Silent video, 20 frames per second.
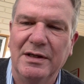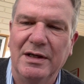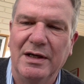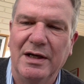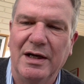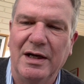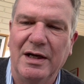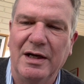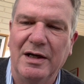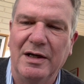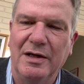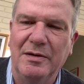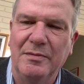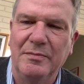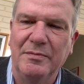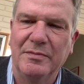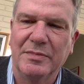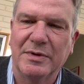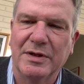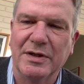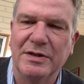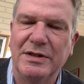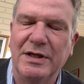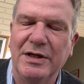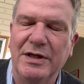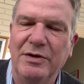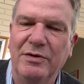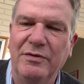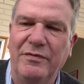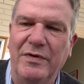
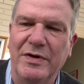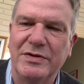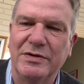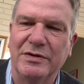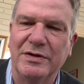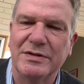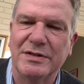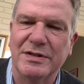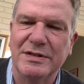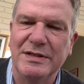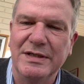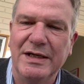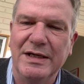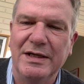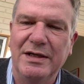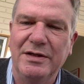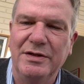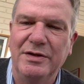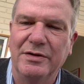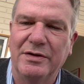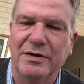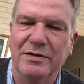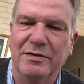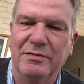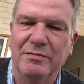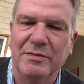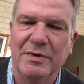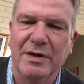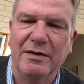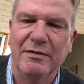Continued vigilance is needed. You
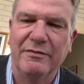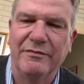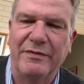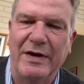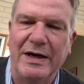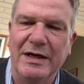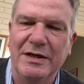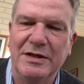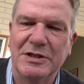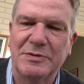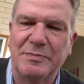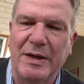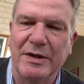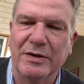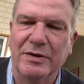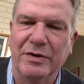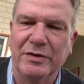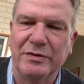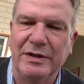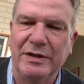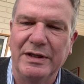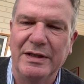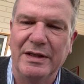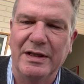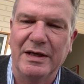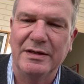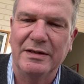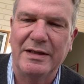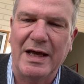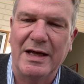can find it just by Googling
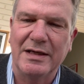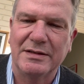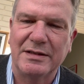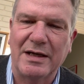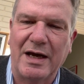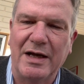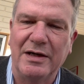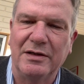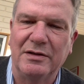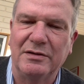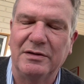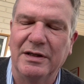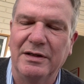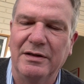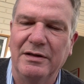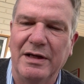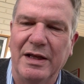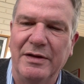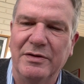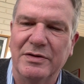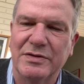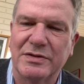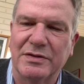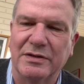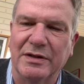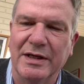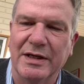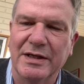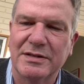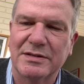that title, and there's
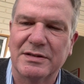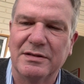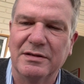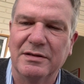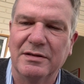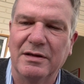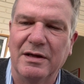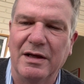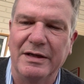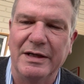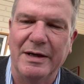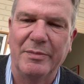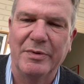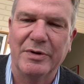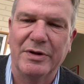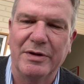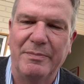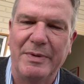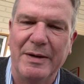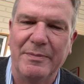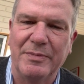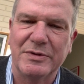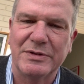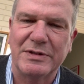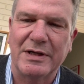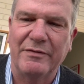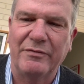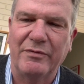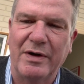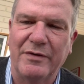links to a number of the papers
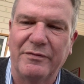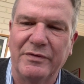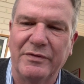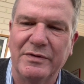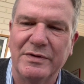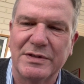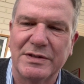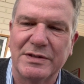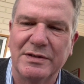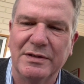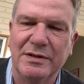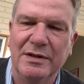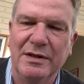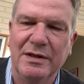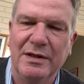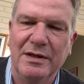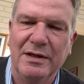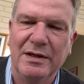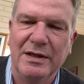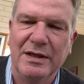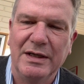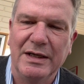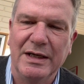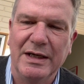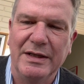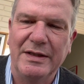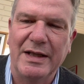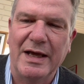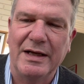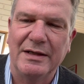I've referenced
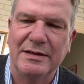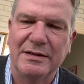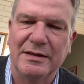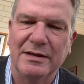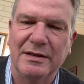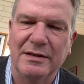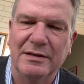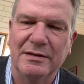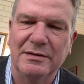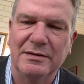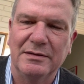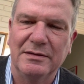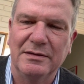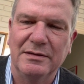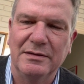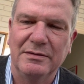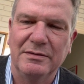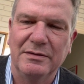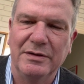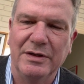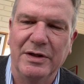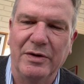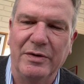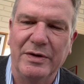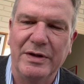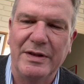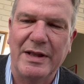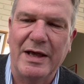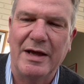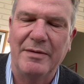in that
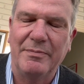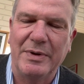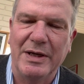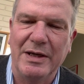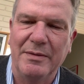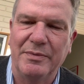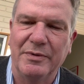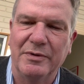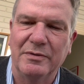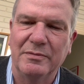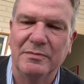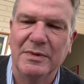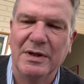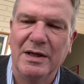in that paper.